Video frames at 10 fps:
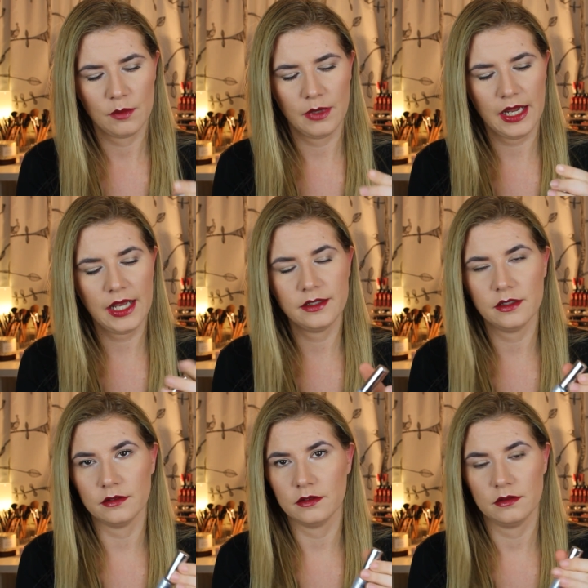but I
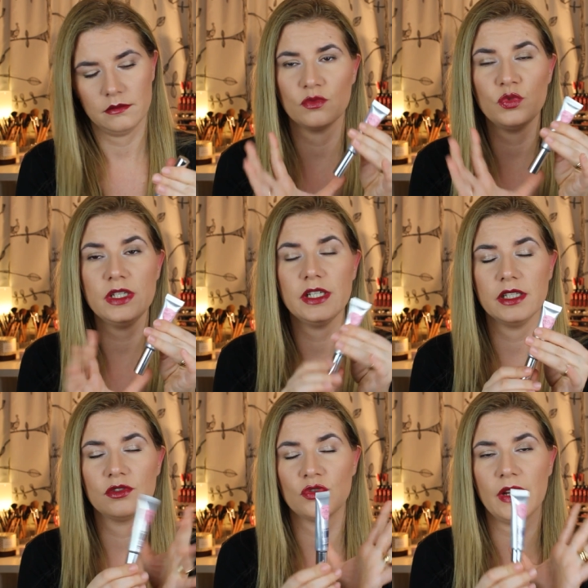didn't.
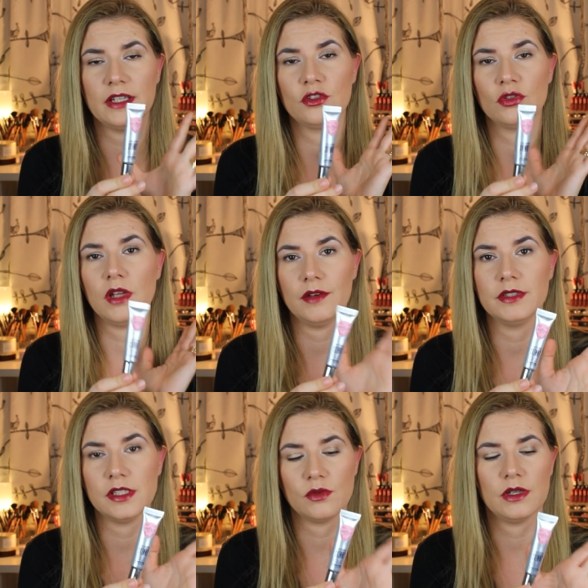Really tried to
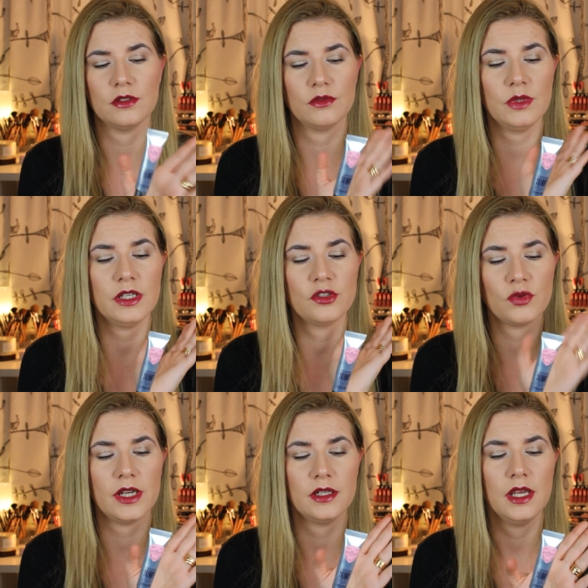love this one. Really
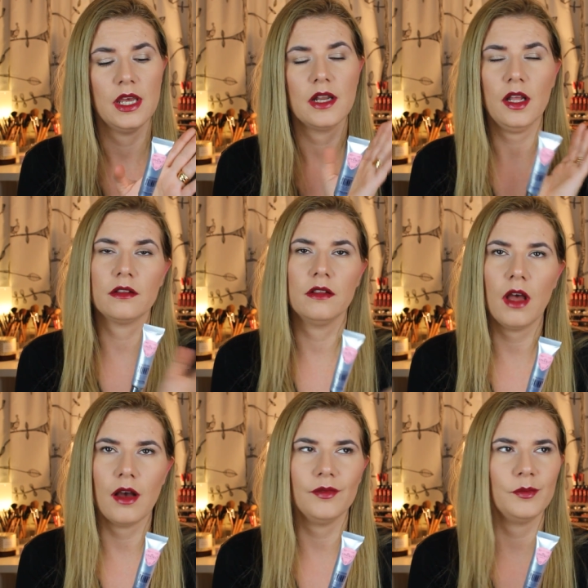tried, not
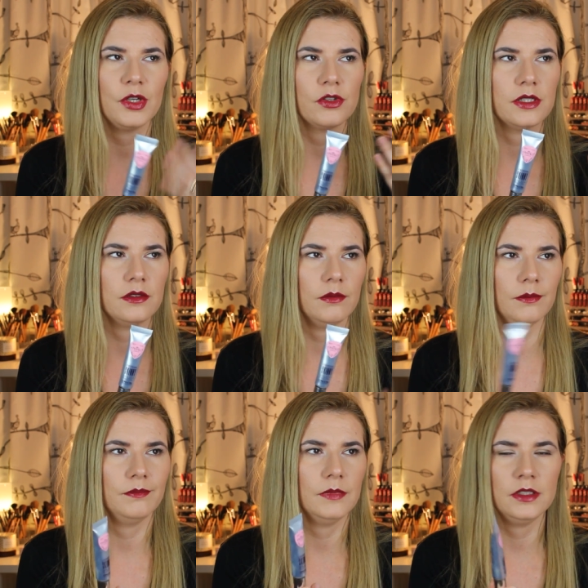love because it,
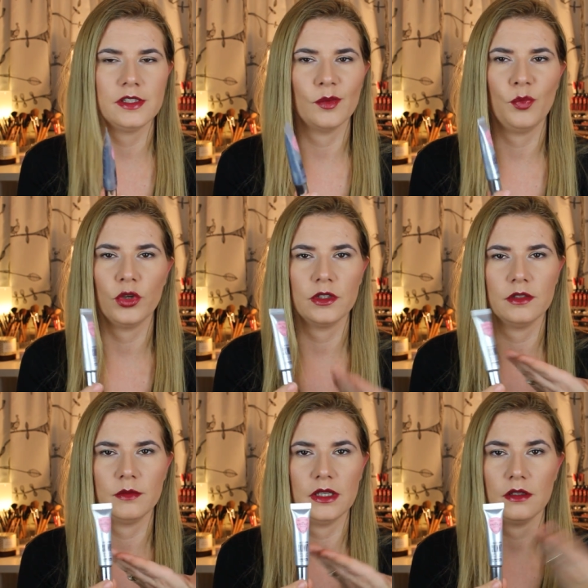it
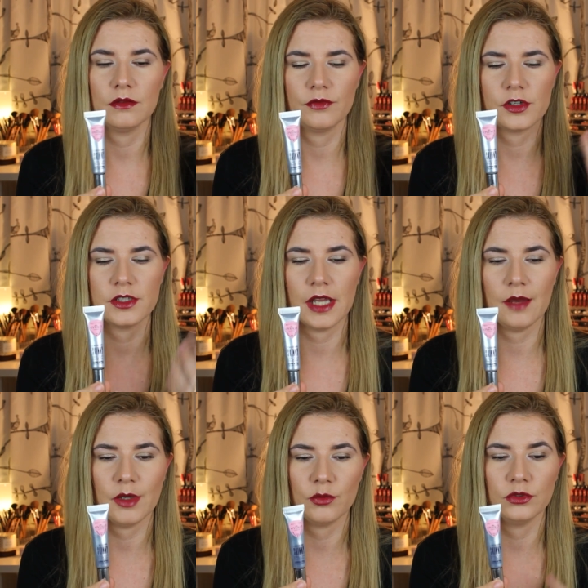disappointed me. First
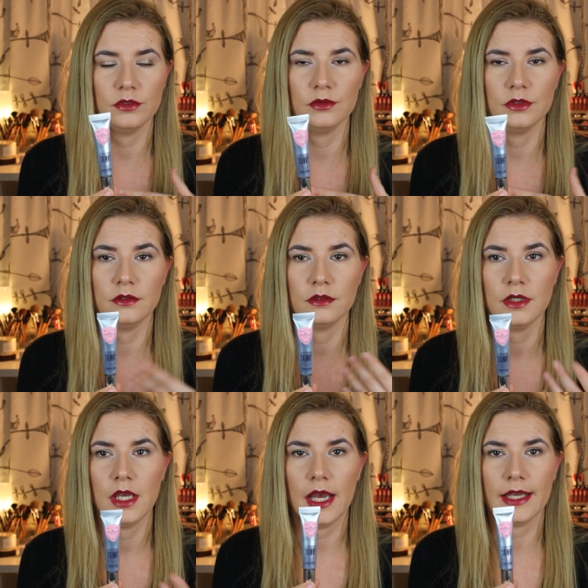time I would,
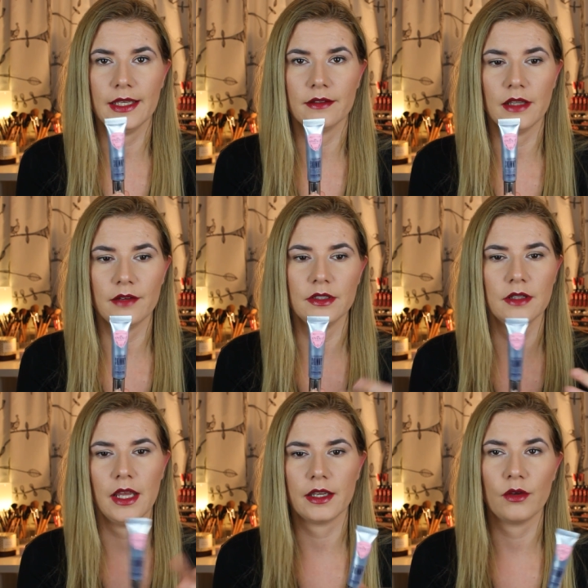I can't love
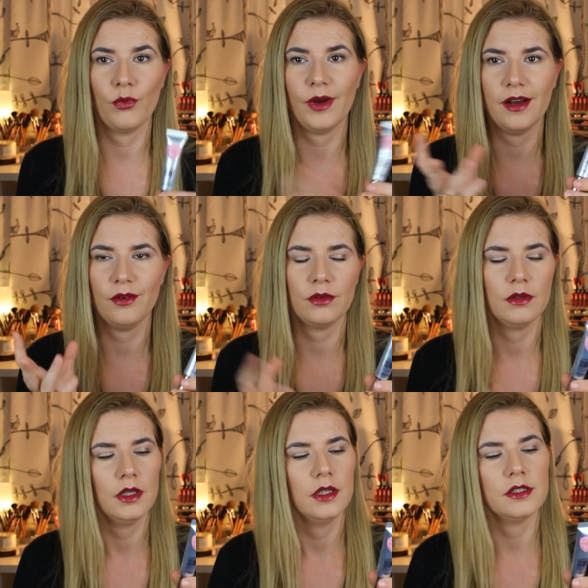it like wow
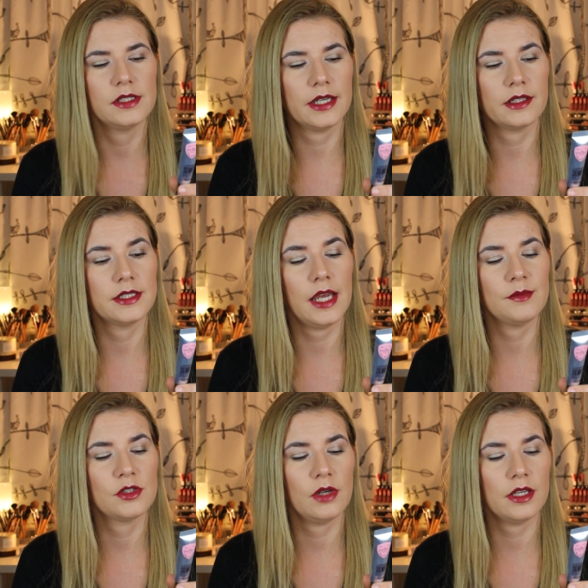the second
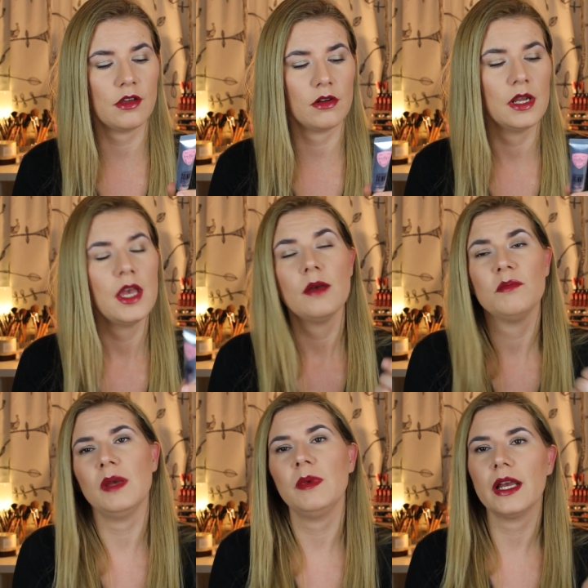time so I thought
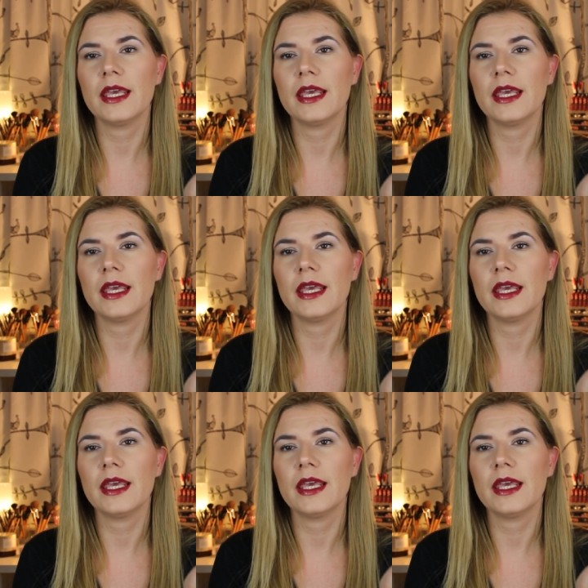maybe I